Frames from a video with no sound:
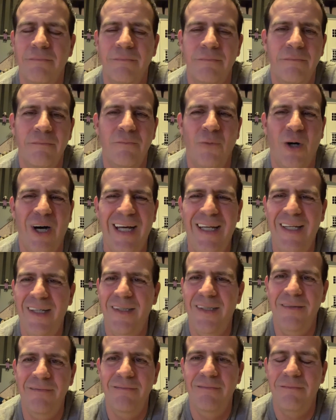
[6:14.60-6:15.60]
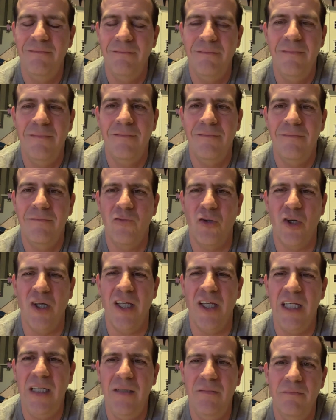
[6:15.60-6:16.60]
What?
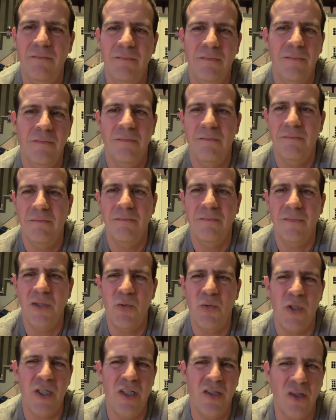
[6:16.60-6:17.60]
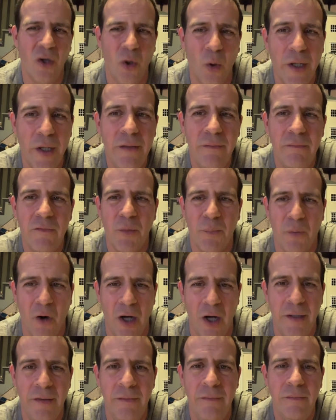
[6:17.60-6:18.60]
Really? That's what you're doing? You're
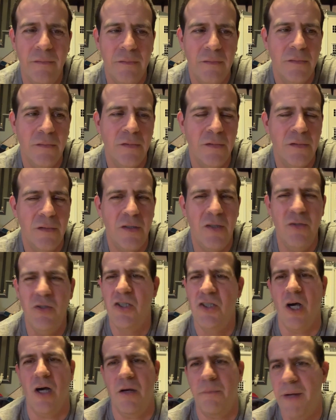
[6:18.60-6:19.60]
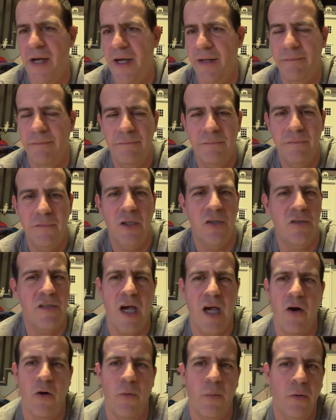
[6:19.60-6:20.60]
punting? You suck, man. You're
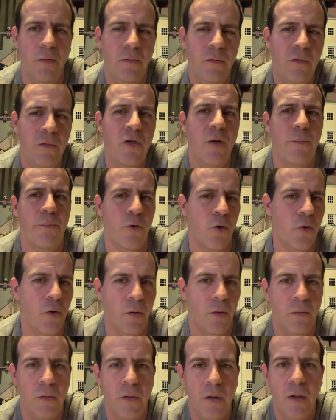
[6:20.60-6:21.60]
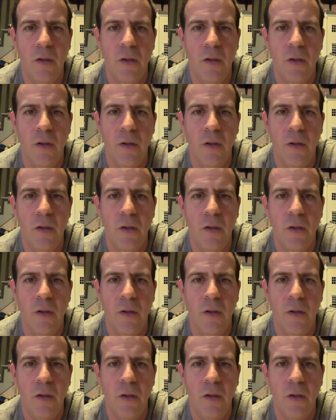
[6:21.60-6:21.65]
terrible. You're brutal.